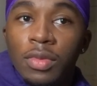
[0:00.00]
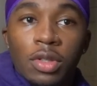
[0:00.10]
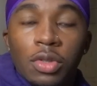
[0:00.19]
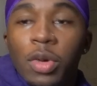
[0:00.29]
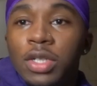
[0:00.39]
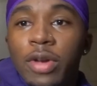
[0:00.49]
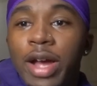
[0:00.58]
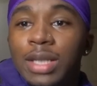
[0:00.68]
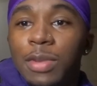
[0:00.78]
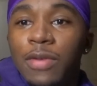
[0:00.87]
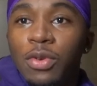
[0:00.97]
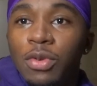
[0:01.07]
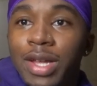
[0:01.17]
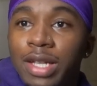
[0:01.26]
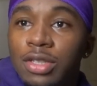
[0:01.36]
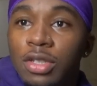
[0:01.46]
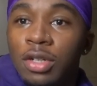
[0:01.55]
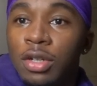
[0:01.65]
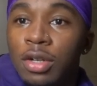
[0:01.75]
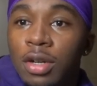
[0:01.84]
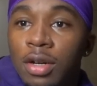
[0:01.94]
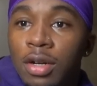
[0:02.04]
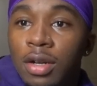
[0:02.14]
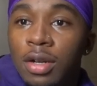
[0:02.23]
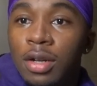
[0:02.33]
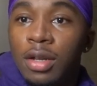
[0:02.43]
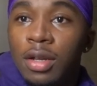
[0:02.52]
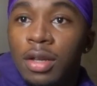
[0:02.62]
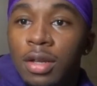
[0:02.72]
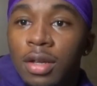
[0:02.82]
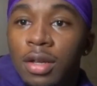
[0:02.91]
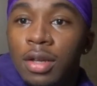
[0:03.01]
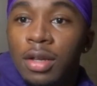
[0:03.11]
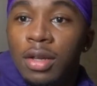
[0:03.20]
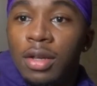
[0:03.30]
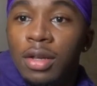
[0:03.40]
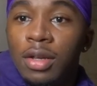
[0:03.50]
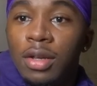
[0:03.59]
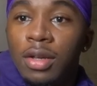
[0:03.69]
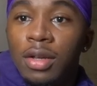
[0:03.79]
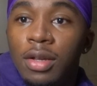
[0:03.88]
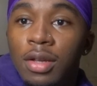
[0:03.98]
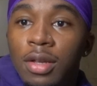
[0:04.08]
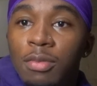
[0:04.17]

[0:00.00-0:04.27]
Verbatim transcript: So why'd you ask me if you knew the answer? No, he's not. He's not. No, I'm joking. You are. I